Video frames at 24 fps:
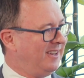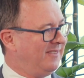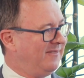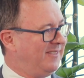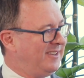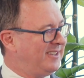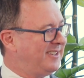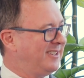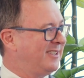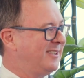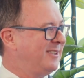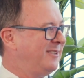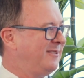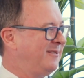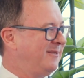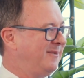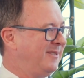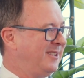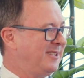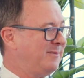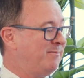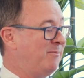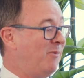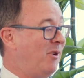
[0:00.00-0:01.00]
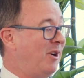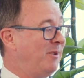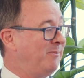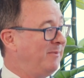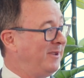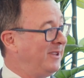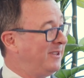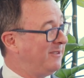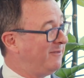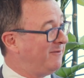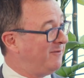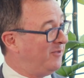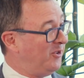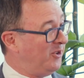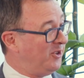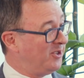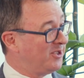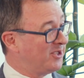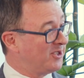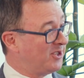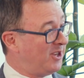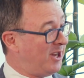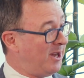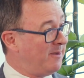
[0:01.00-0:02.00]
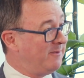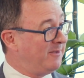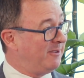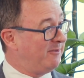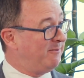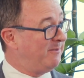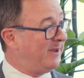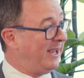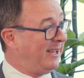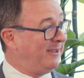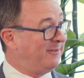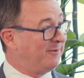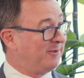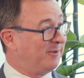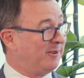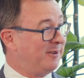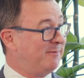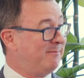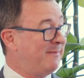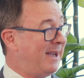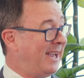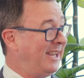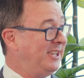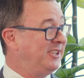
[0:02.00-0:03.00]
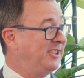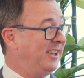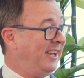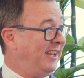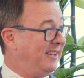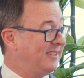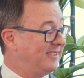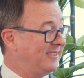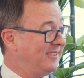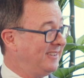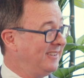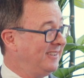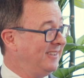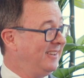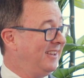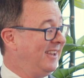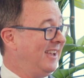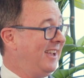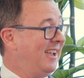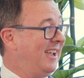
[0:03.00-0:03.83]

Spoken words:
This might be the first time they've been through a major incident,